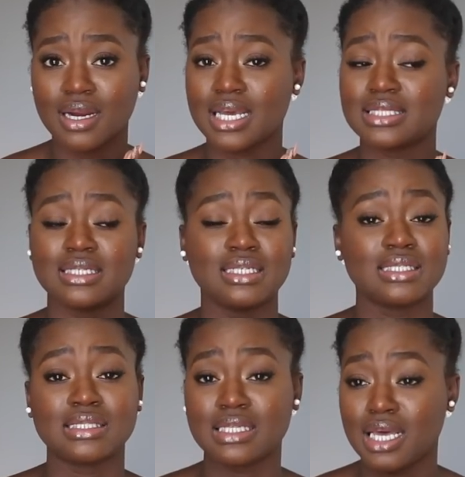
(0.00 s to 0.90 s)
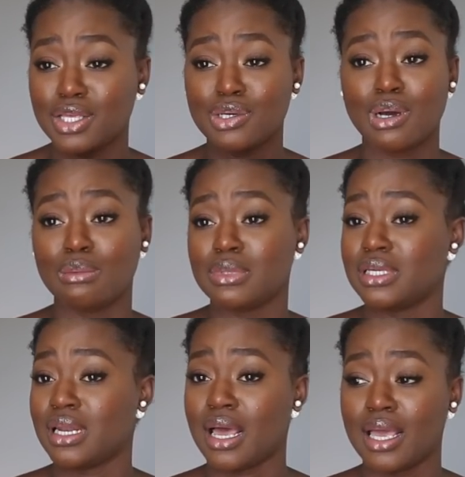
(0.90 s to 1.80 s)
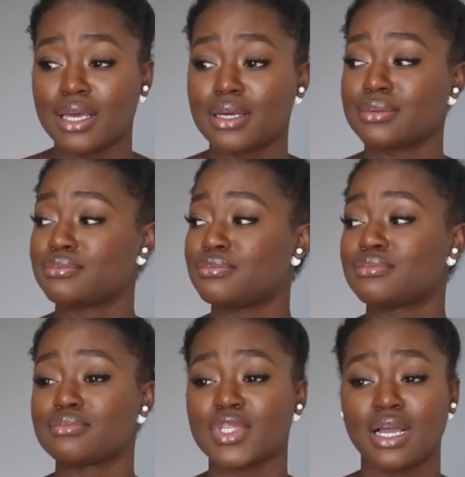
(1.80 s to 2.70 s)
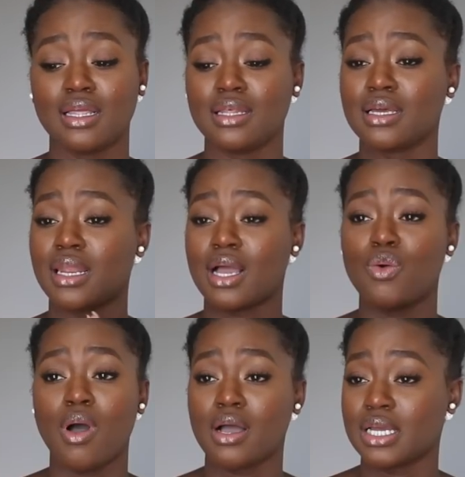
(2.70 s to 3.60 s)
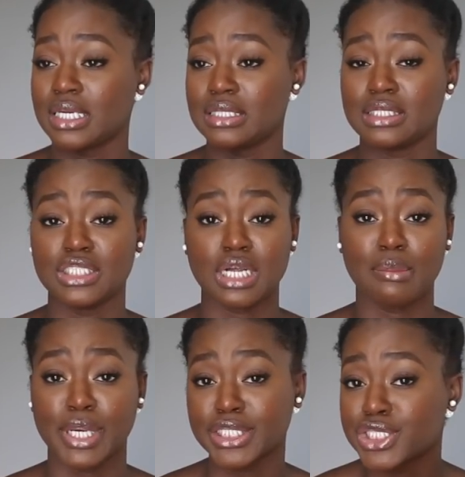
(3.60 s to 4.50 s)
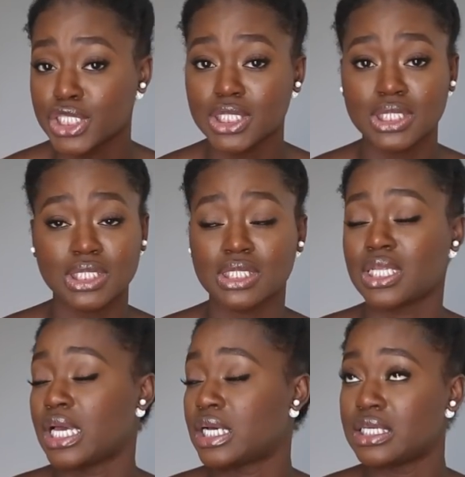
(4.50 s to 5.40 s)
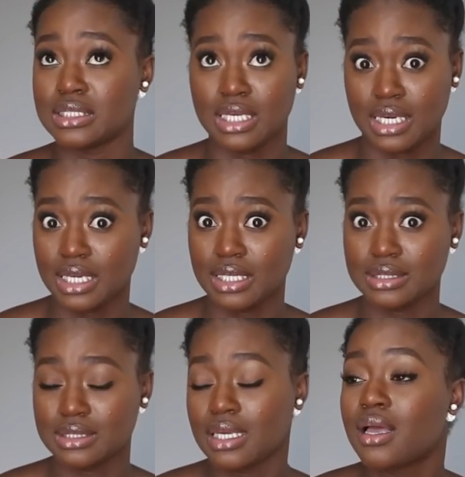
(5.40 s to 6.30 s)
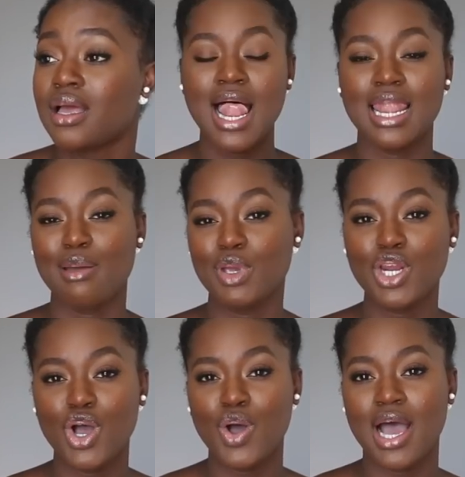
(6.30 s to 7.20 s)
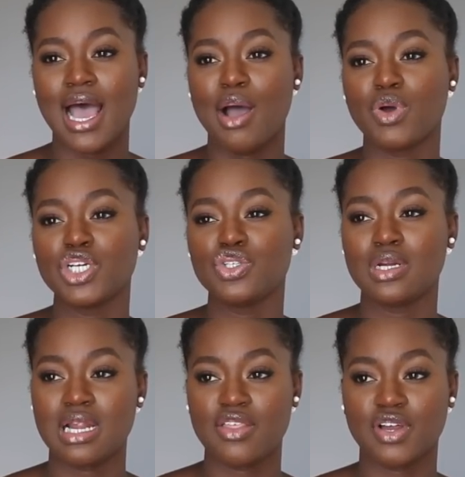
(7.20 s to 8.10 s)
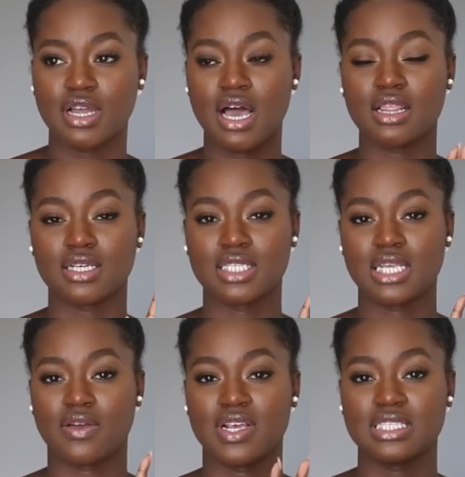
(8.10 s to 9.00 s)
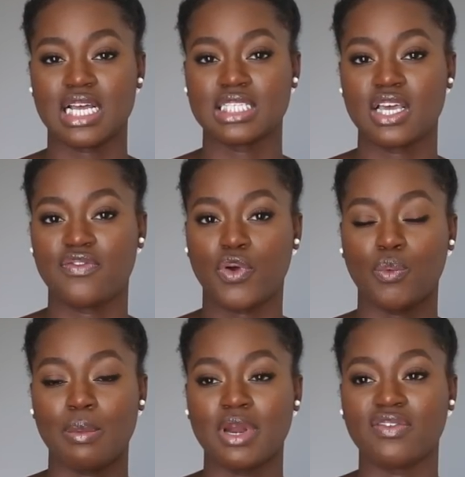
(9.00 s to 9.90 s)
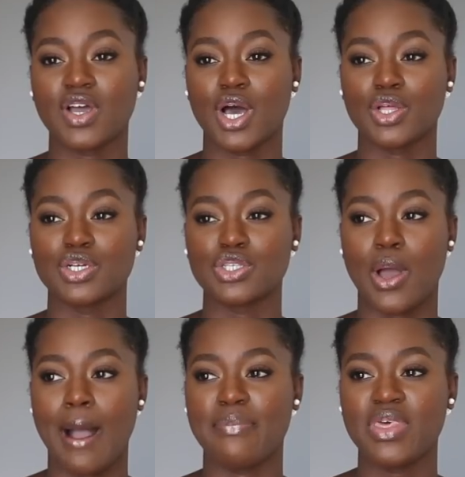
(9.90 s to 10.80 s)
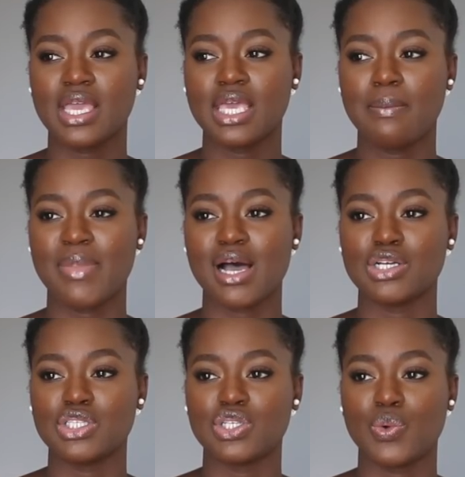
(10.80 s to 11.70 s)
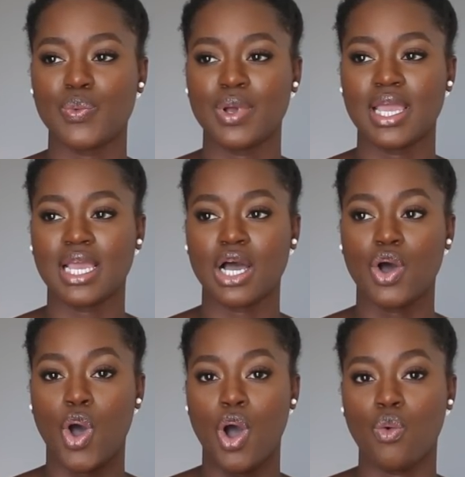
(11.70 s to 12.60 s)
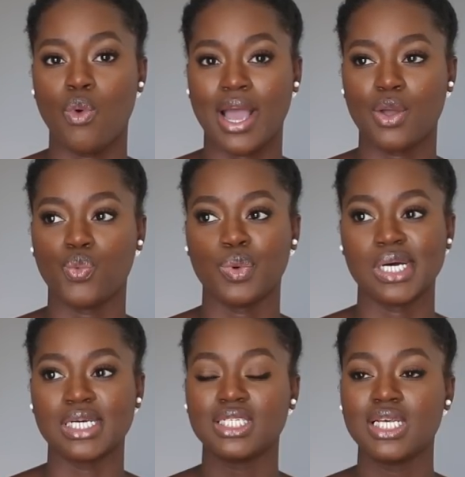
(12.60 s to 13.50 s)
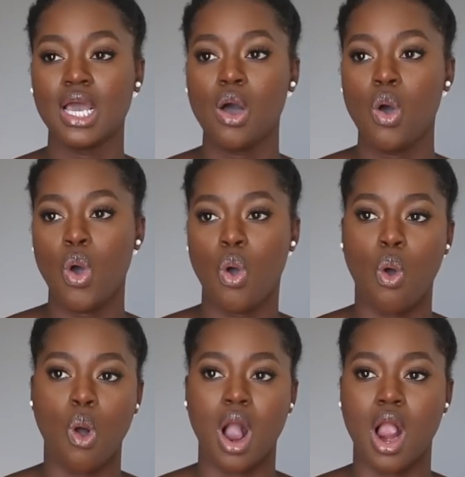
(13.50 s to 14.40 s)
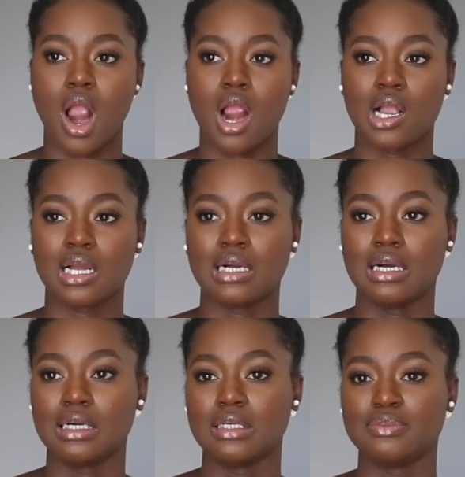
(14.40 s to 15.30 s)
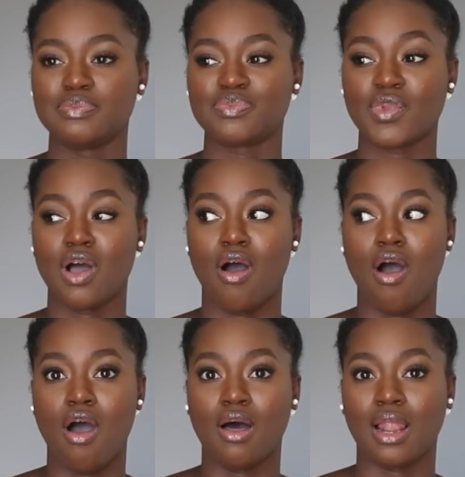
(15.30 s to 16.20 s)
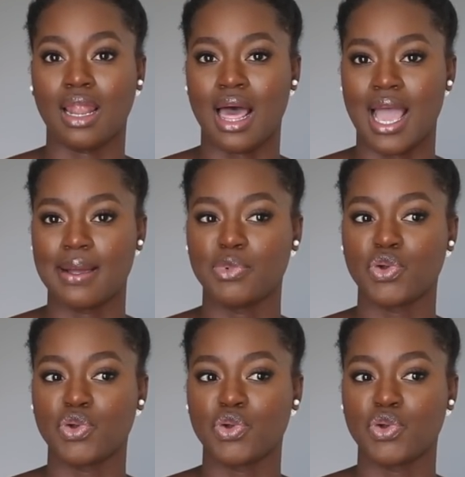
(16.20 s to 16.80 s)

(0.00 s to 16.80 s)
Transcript: blazing in the sun, you're gonna be like looking like a walking Dijon mustard. Like dead ass. Let me know. Uh, I want to do another color series that's good for women of color. So I'm thinking about doing an all white one or um, an all lime